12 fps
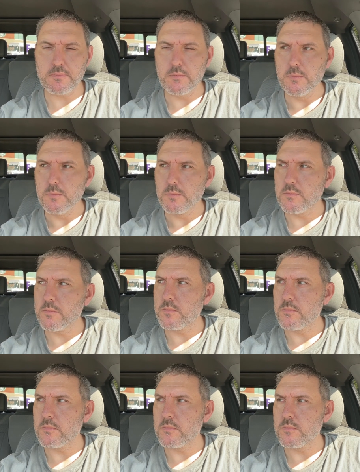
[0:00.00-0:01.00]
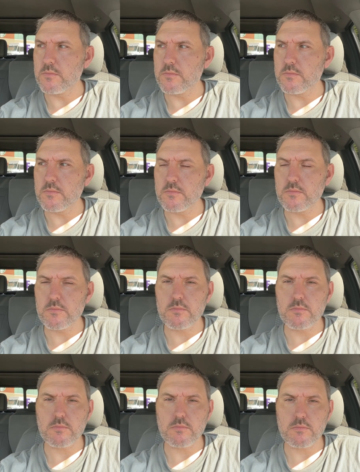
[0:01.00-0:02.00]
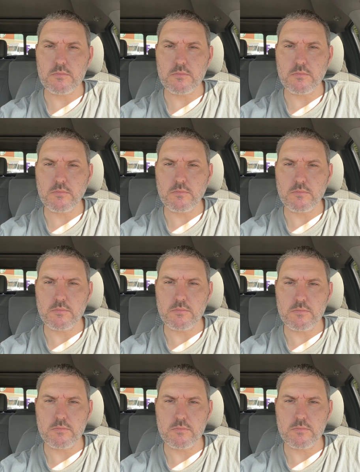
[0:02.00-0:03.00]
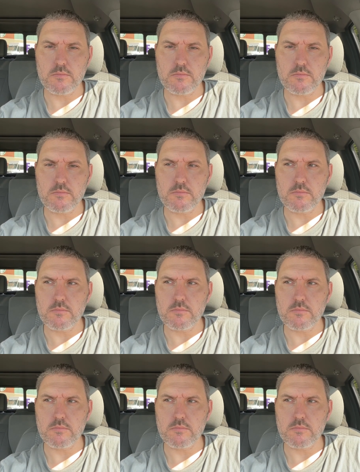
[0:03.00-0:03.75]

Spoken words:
Nothing is said.